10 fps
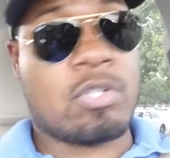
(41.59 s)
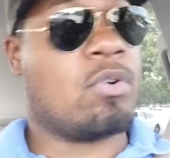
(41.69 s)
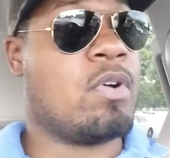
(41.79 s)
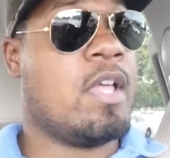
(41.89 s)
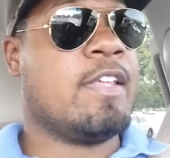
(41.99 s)

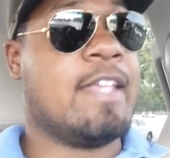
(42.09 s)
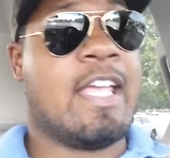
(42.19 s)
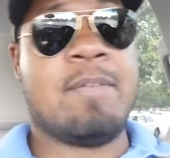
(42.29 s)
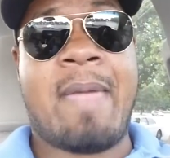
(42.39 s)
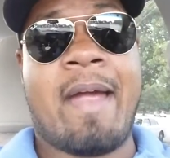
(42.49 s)
So you
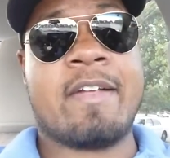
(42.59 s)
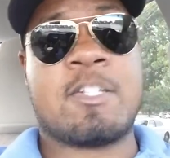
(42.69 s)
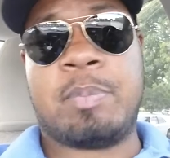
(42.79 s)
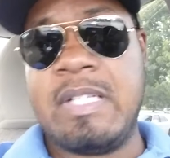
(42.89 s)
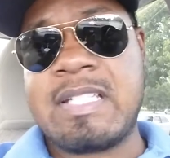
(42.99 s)
get married
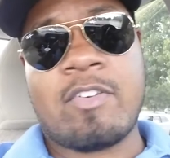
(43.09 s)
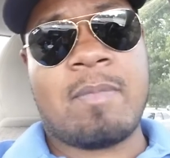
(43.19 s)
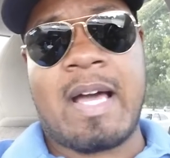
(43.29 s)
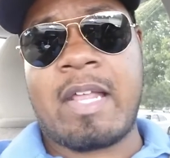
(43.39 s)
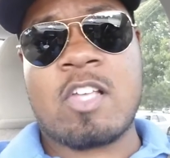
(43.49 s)
to please
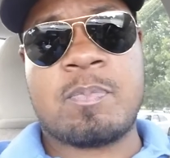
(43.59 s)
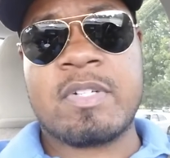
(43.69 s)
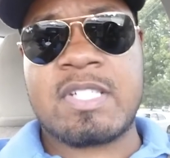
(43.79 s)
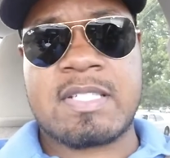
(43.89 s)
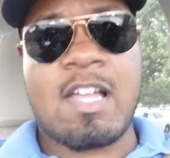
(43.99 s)
everybody else
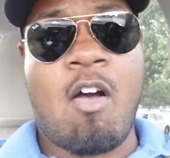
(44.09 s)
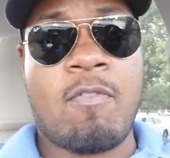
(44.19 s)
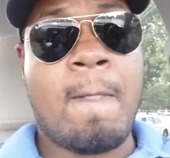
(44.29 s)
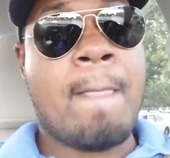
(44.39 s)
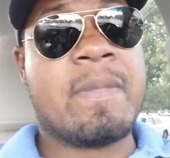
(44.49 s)
but yourself,